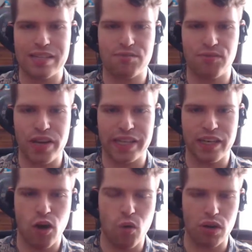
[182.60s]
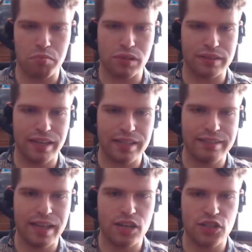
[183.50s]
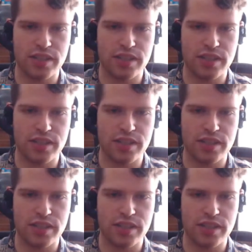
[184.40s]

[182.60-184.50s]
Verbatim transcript: is freaking horrible. They, they're